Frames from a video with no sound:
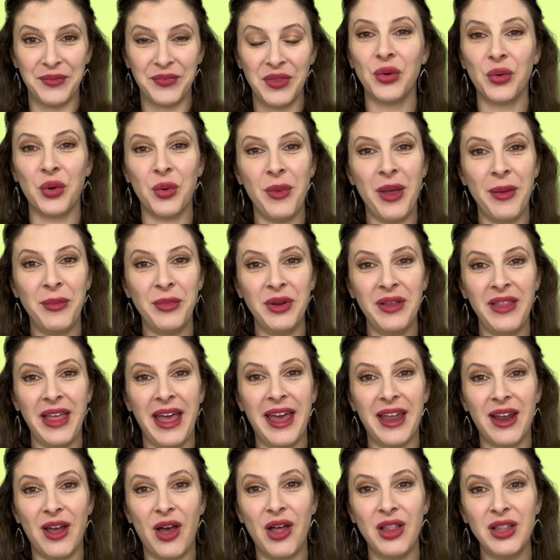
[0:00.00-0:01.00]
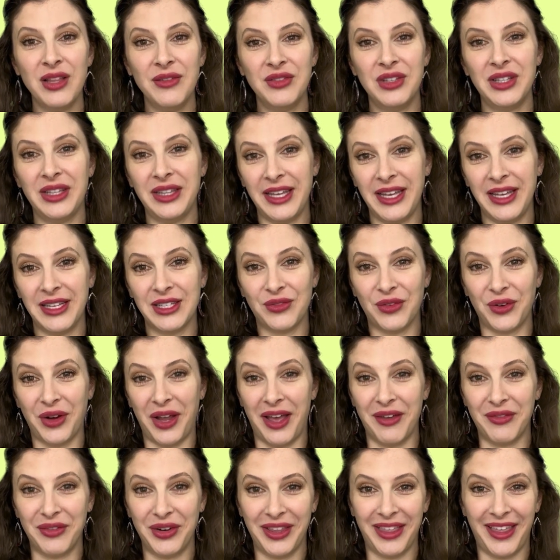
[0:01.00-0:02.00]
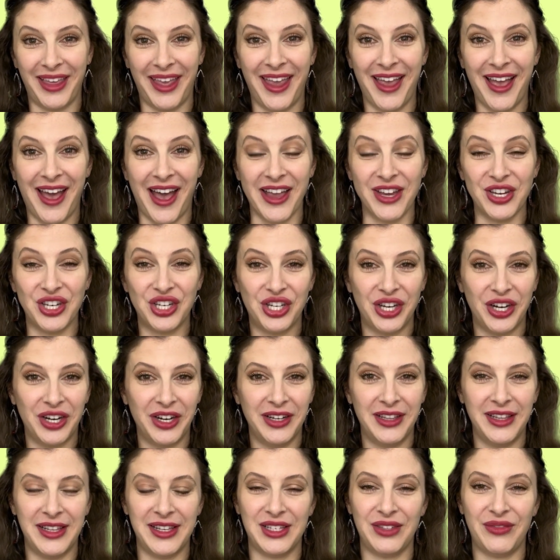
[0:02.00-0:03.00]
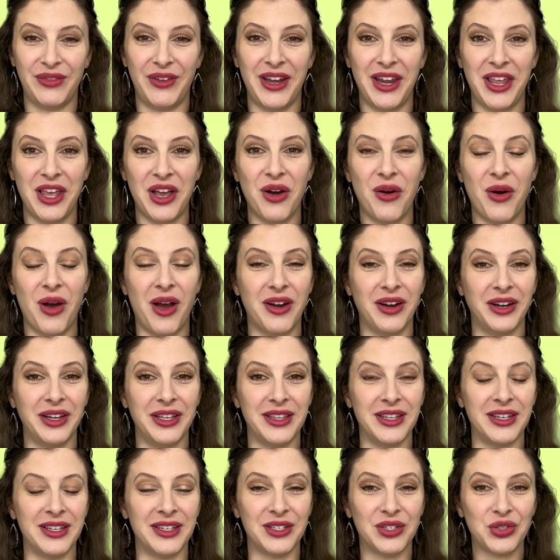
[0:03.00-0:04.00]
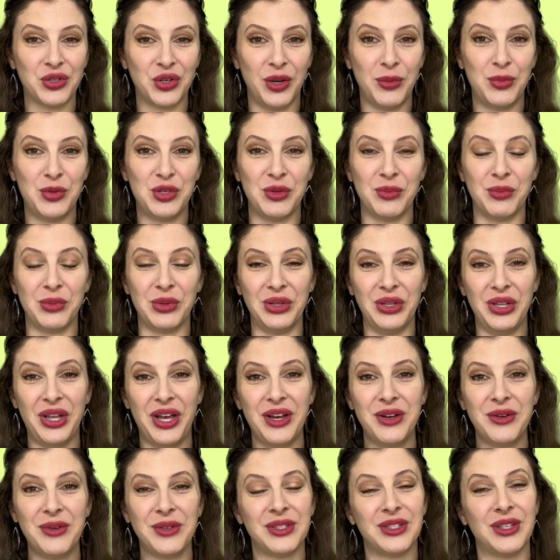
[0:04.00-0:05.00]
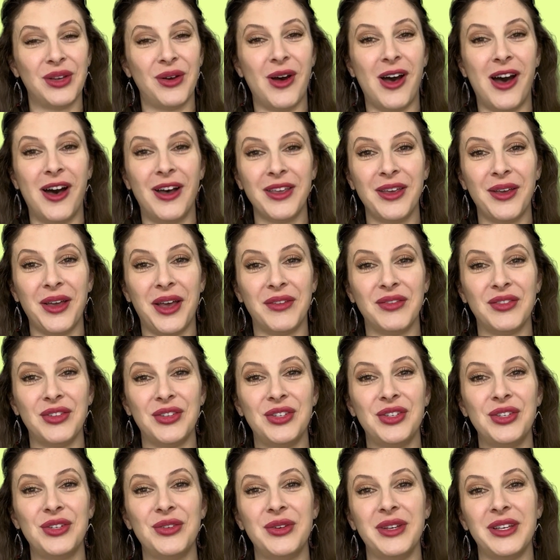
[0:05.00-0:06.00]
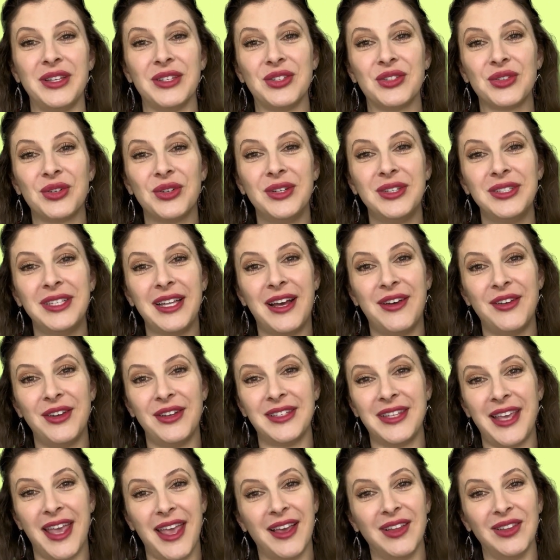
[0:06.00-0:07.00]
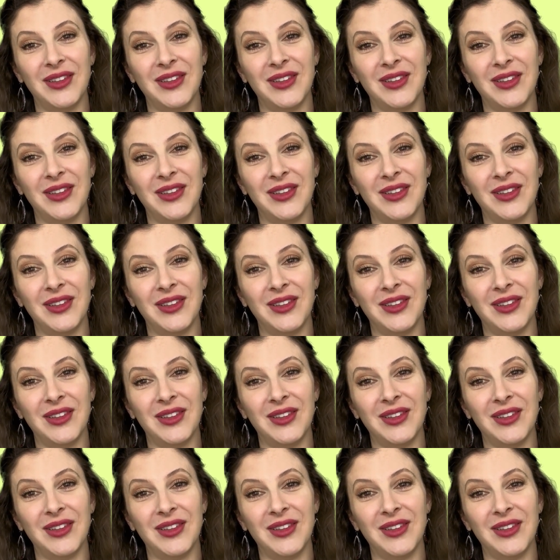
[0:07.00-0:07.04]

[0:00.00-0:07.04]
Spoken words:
Remember that all of the links for everything I share in this video are in the description below, so all you have to do is scroll down and take a